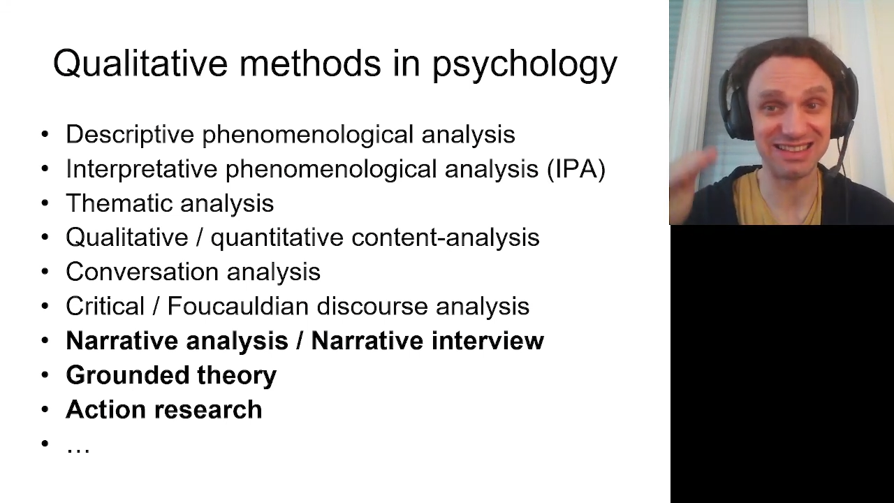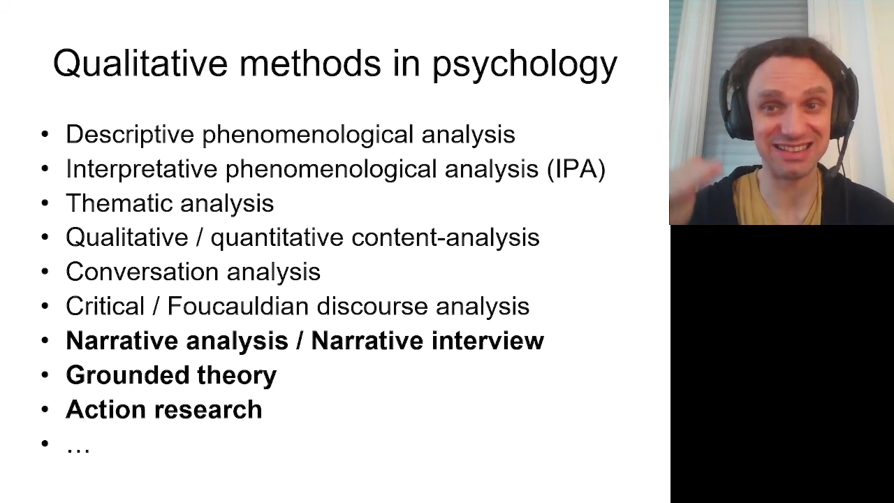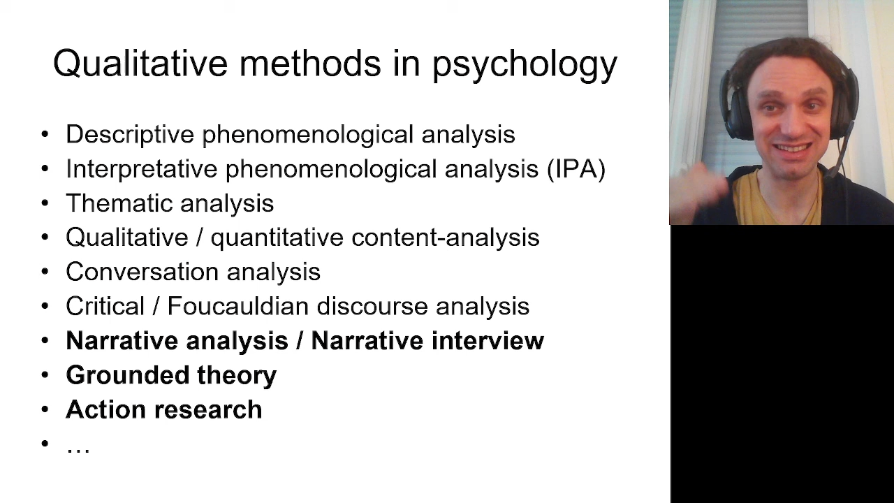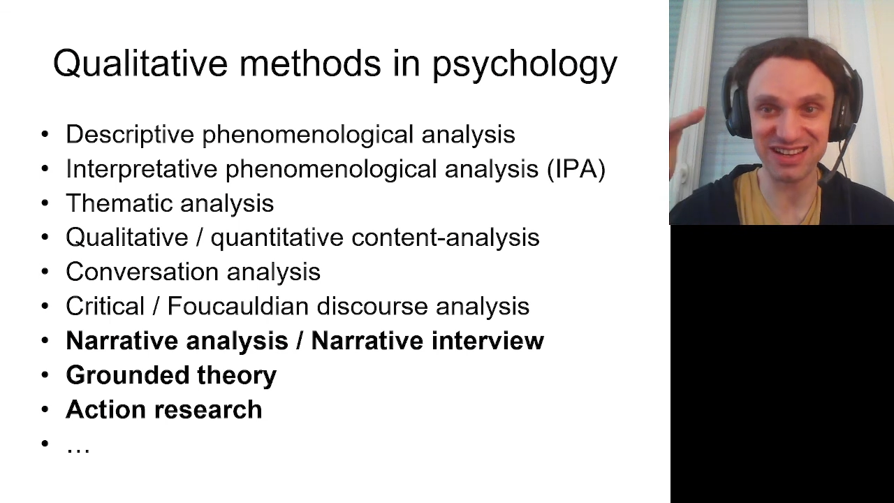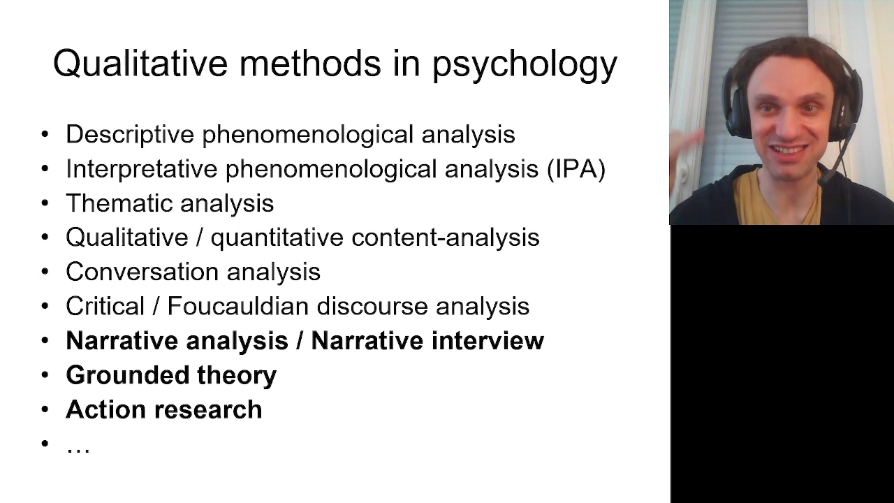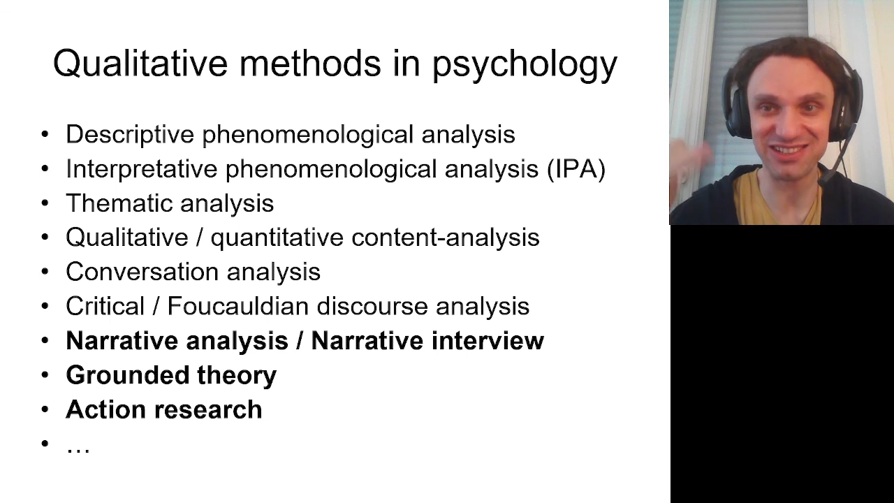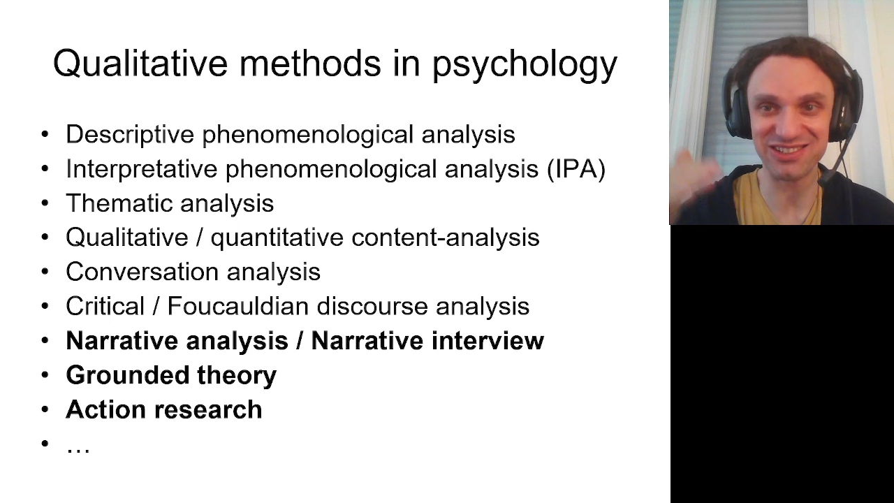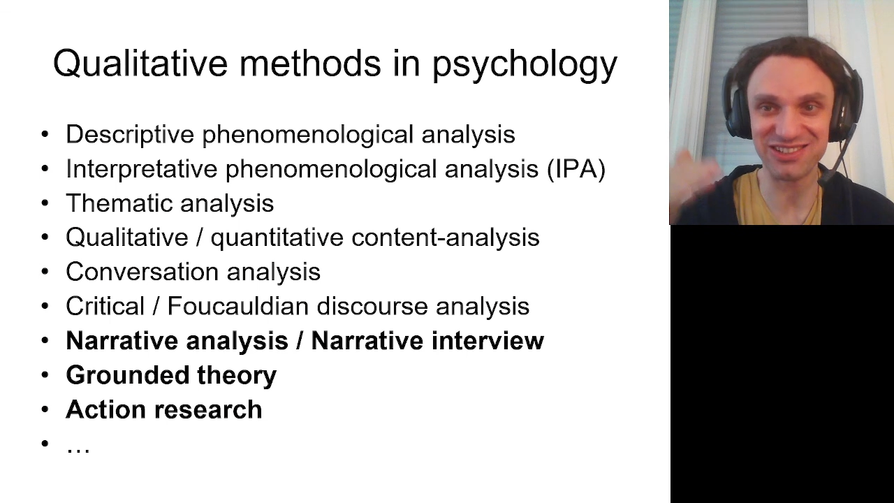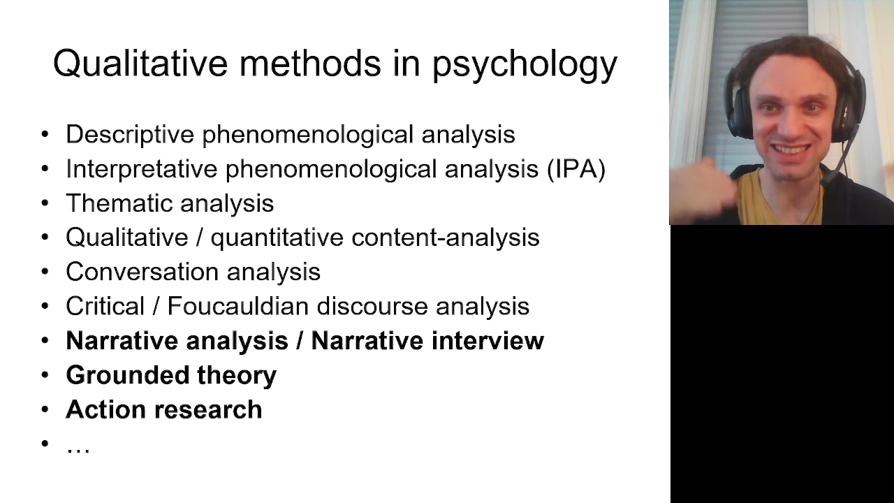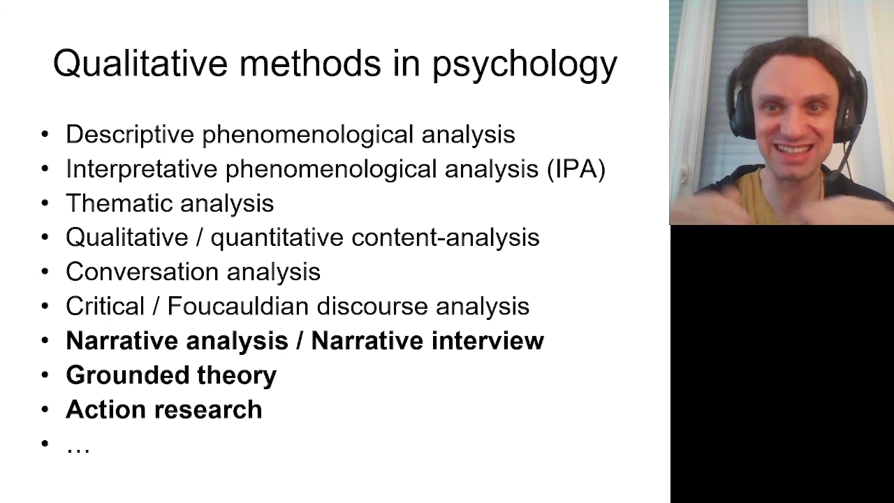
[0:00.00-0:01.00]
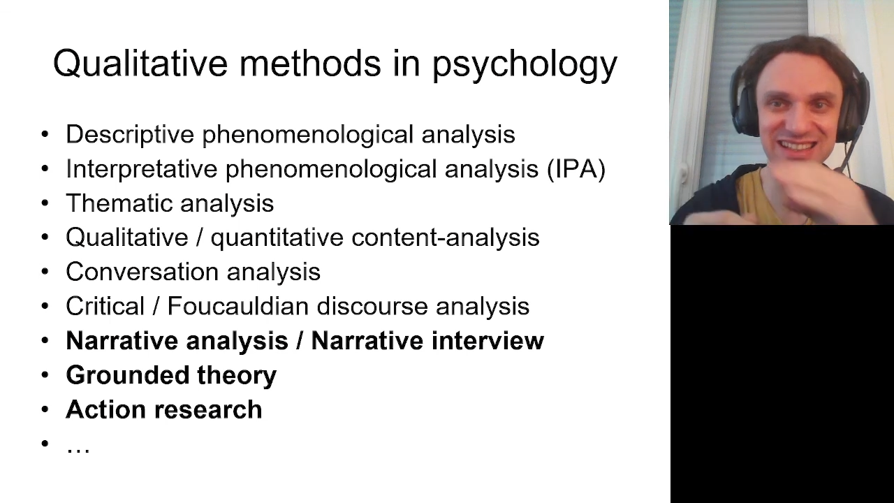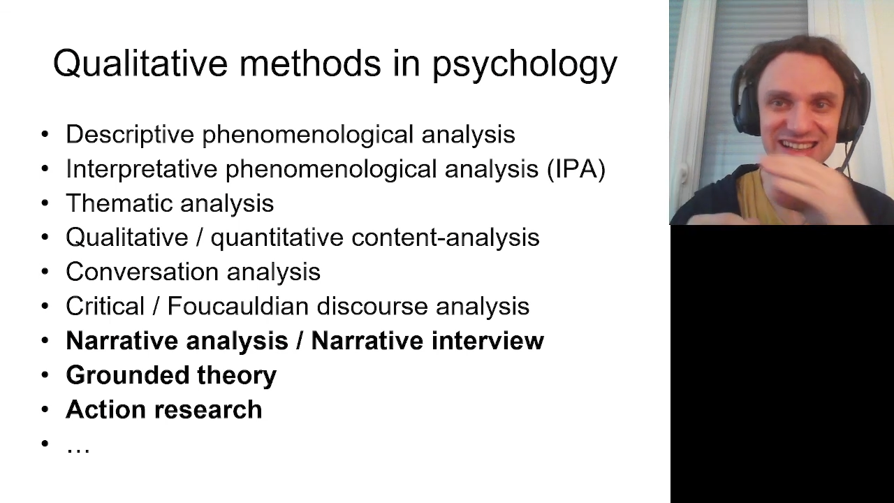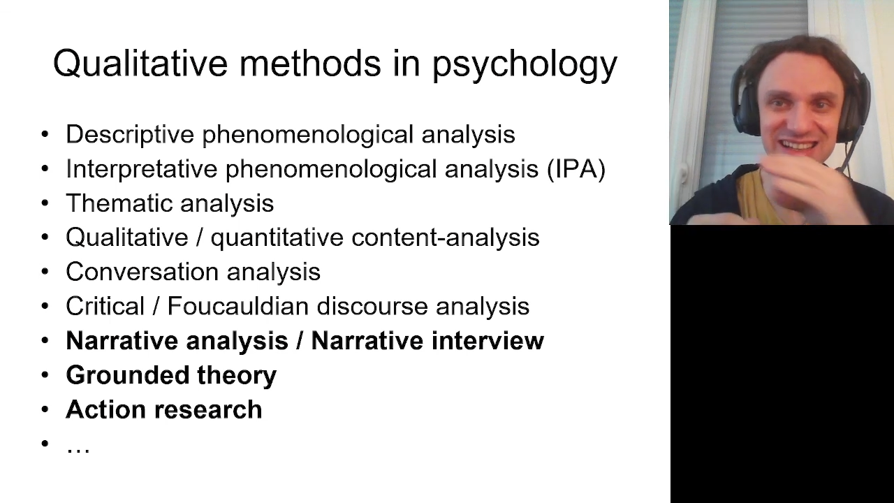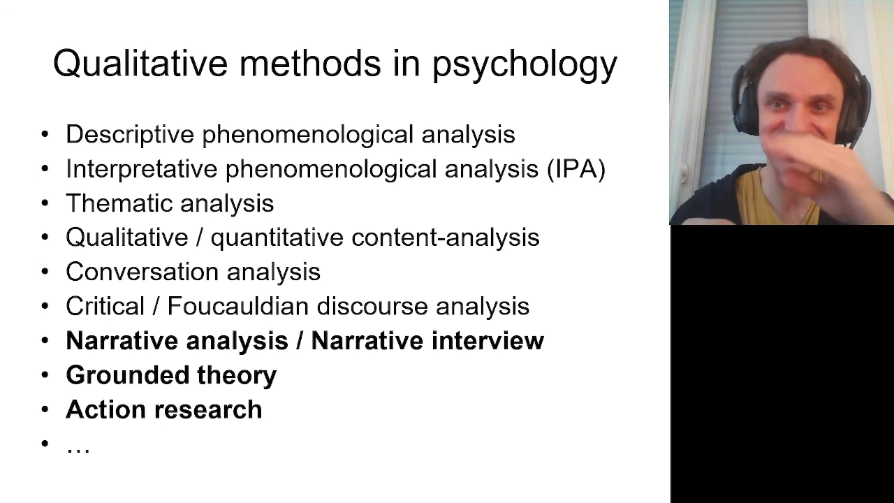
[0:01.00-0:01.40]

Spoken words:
you're trying to understand how